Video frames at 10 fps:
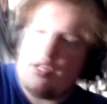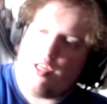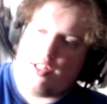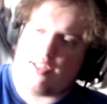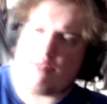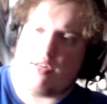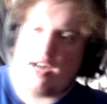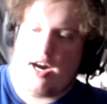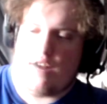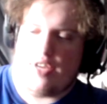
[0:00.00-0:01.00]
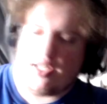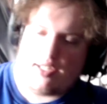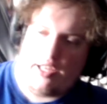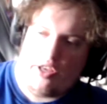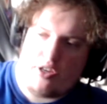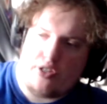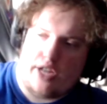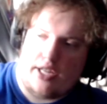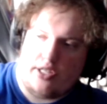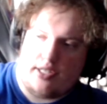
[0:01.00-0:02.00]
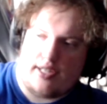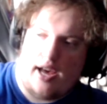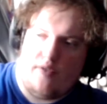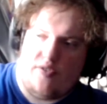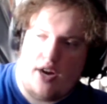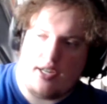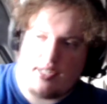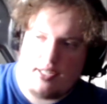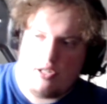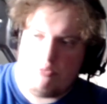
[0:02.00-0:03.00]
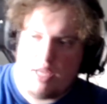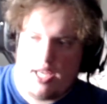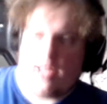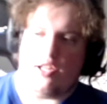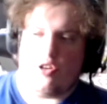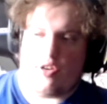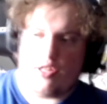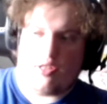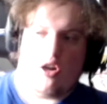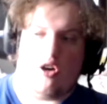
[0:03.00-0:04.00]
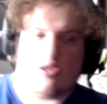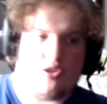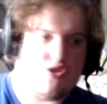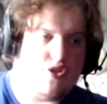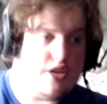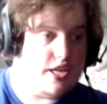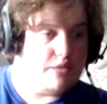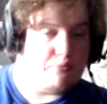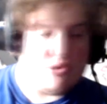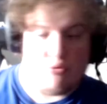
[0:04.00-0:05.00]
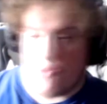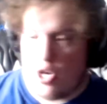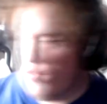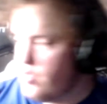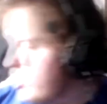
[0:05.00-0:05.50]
this one obviously you can change its sound font a little bit, and you can also throw it into mute mode.